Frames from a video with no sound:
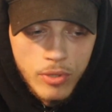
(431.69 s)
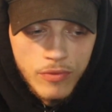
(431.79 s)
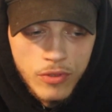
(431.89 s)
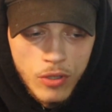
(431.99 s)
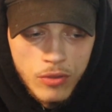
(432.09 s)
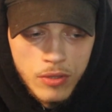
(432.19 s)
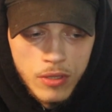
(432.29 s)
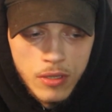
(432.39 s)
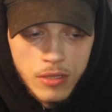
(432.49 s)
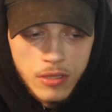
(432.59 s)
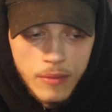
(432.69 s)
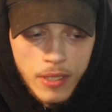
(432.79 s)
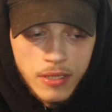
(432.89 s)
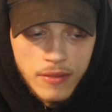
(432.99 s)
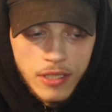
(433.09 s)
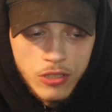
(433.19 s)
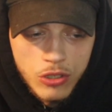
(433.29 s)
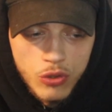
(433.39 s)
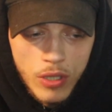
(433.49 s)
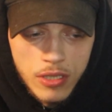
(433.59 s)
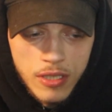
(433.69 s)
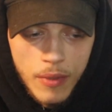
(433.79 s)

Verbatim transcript: But if, imagine if they took twice